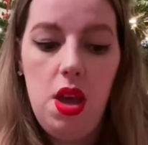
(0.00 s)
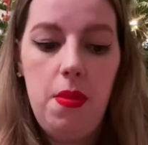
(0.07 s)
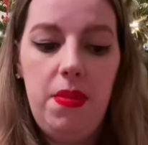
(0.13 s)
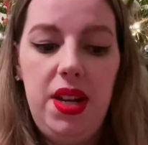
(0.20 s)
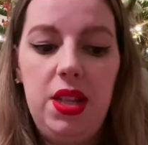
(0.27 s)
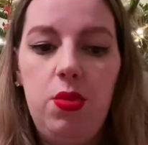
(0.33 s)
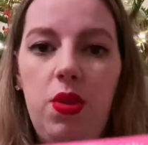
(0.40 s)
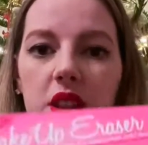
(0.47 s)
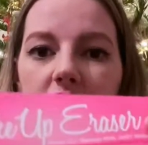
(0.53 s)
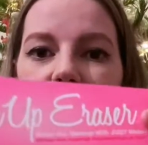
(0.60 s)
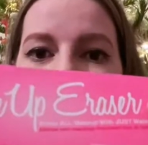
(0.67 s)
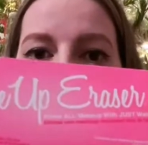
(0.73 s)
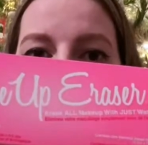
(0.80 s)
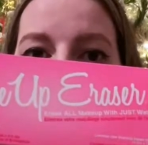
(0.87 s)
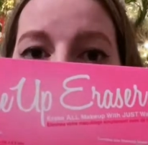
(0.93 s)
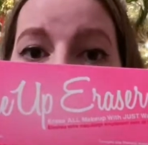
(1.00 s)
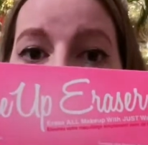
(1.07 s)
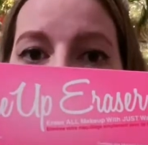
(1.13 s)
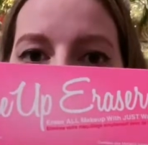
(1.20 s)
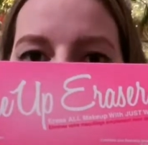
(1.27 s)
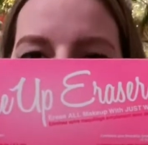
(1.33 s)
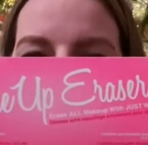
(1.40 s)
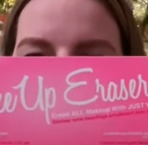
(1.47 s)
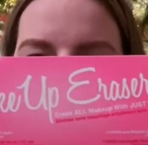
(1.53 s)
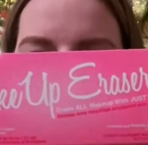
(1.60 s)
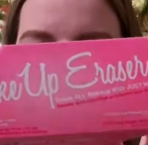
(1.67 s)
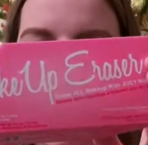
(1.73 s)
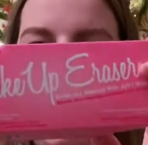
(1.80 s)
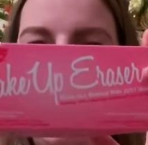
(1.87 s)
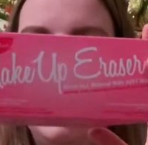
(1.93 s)
But it's one of these makeup
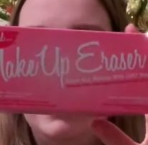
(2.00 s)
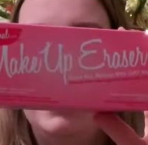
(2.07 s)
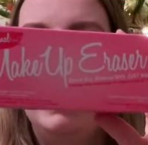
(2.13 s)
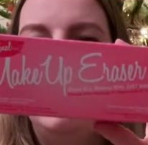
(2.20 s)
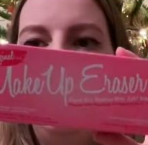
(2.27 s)
erasers,